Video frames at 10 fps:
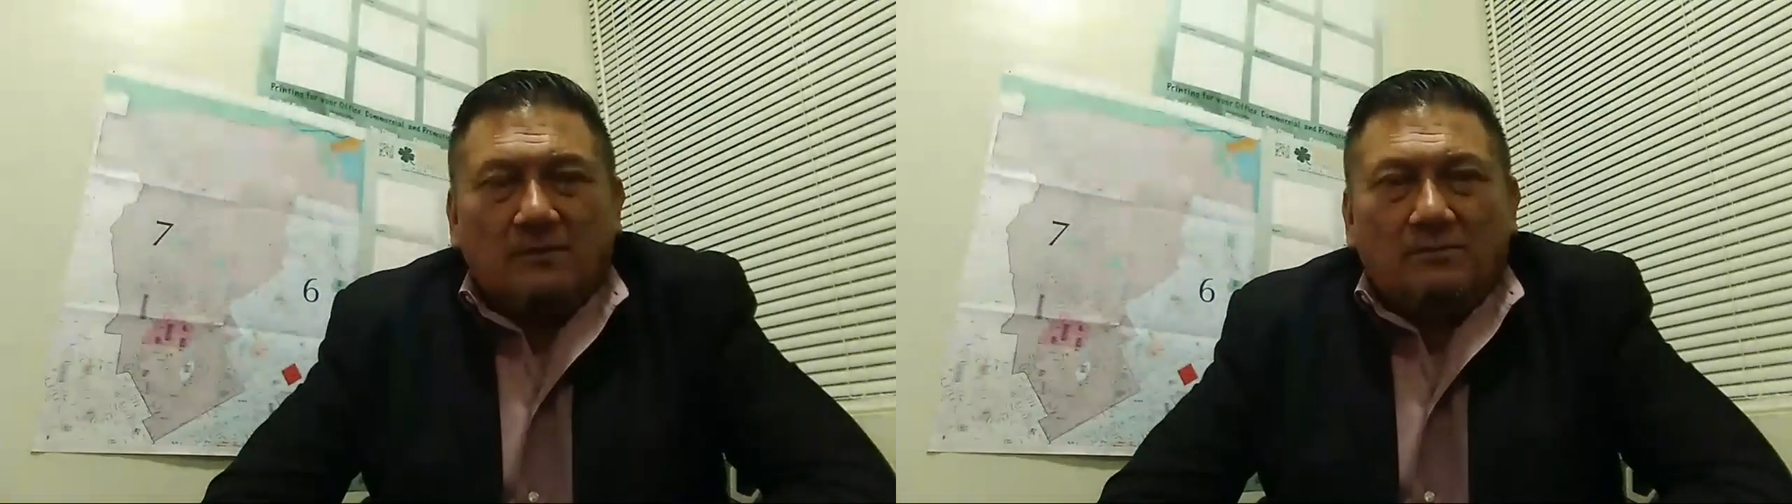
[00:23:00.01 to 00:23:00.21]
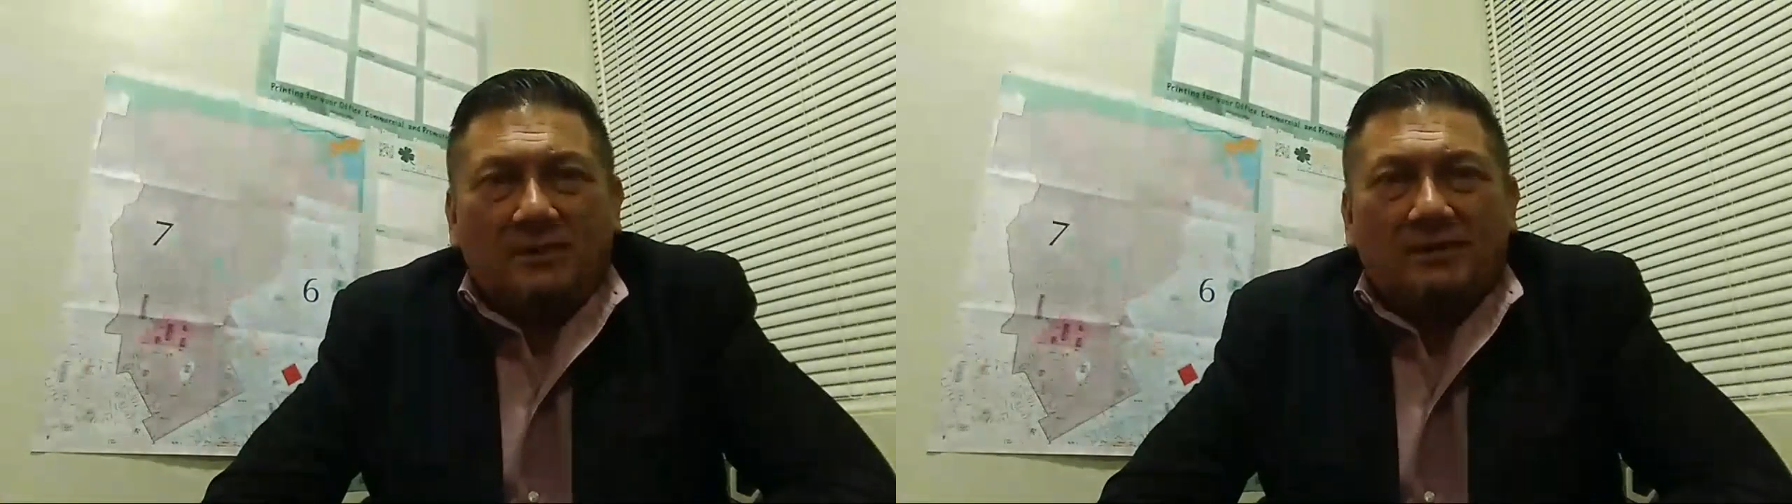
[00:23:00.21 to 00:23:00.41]

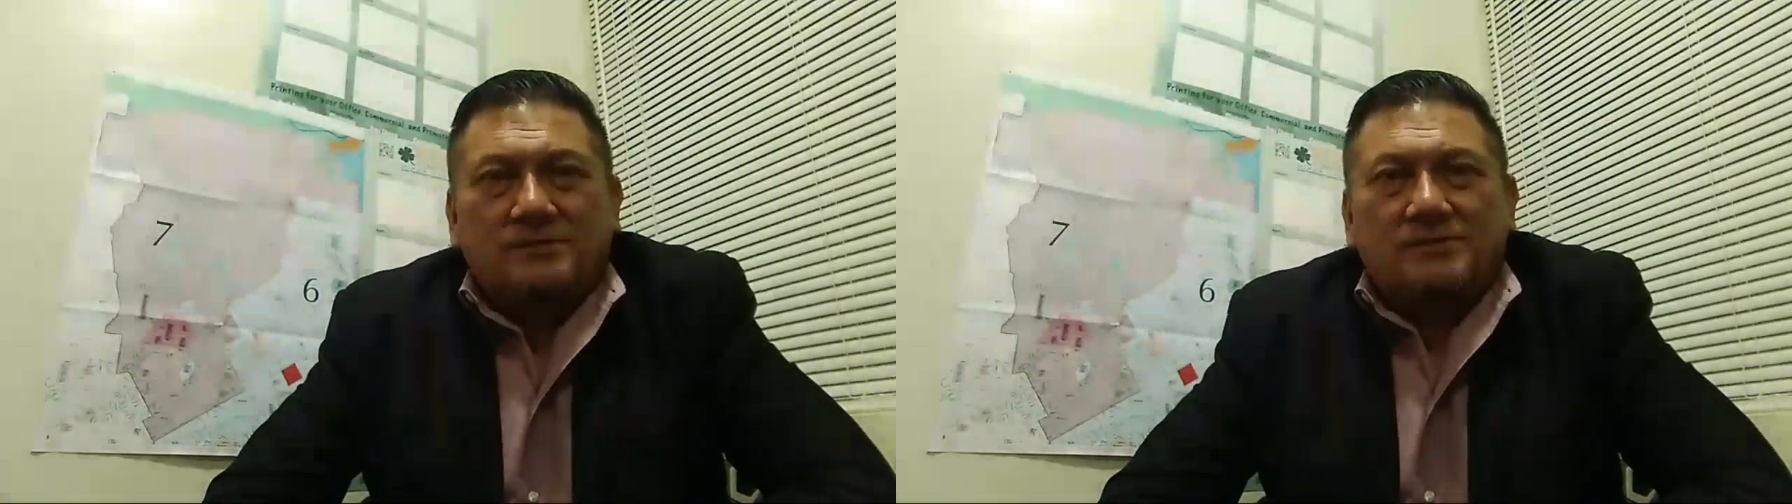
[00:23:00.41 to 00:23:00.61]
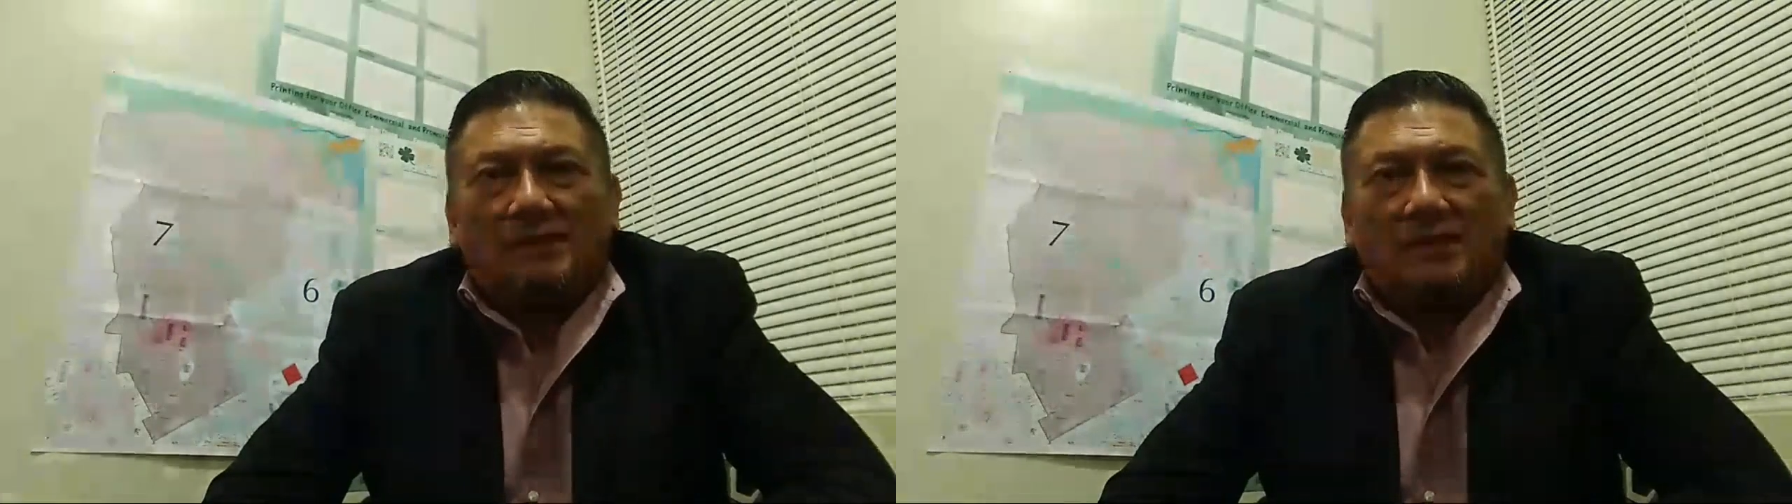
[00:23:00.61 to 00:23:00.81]

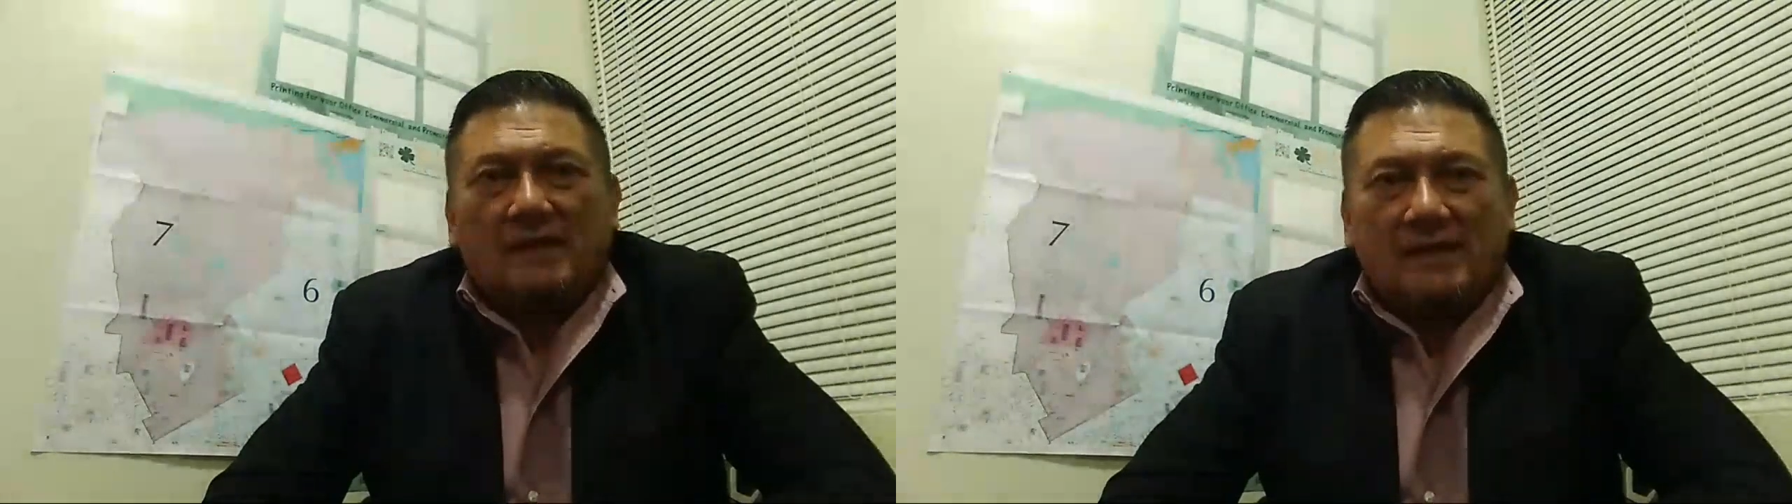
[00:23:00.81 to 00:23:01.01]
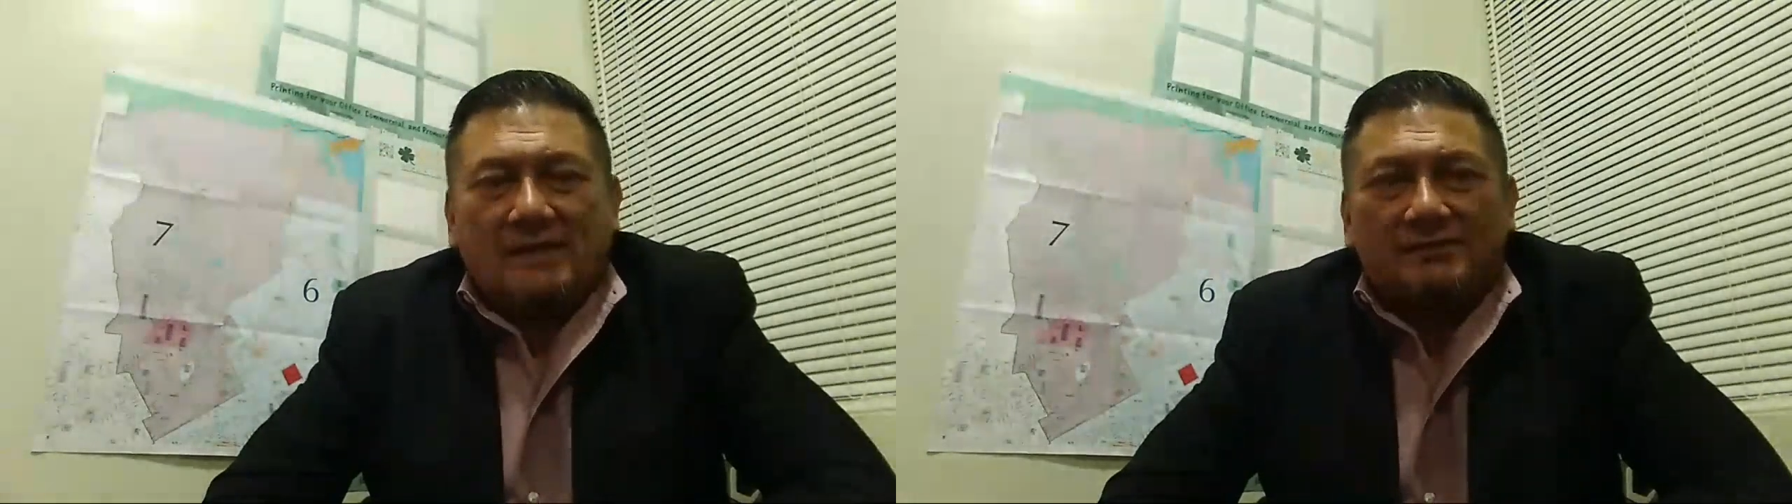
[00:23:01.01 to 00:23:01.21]
because of the
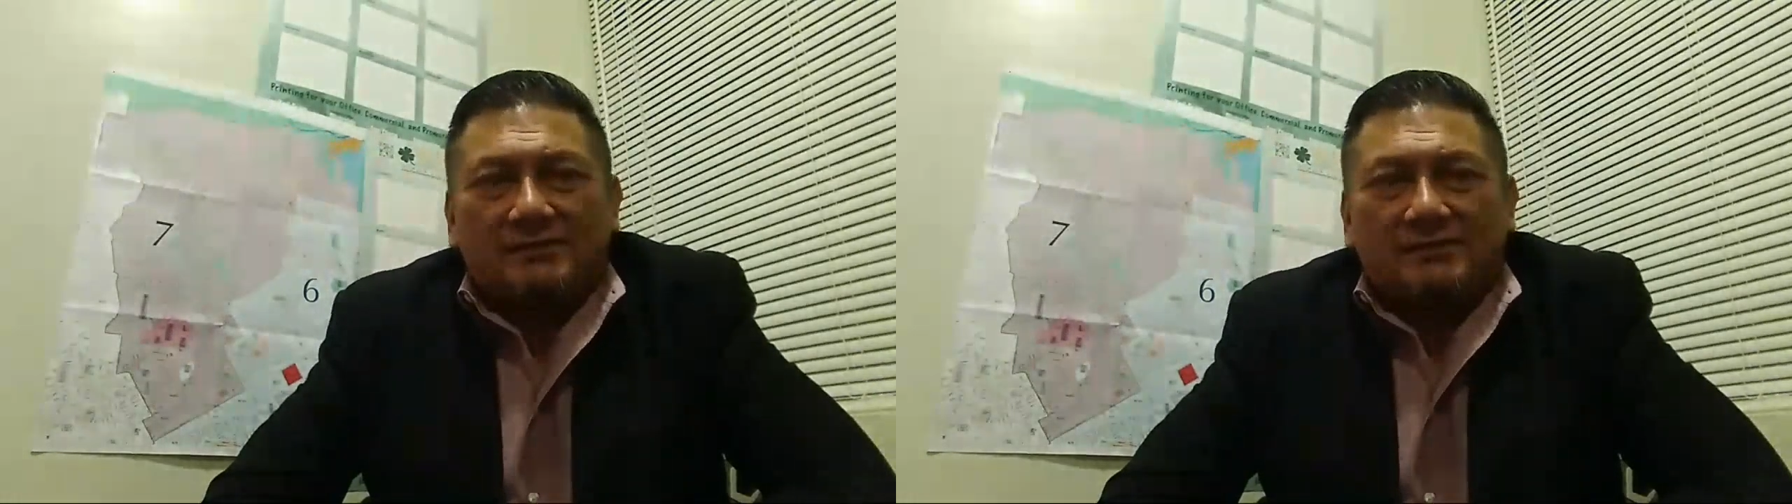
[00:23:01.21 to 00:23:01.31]
lies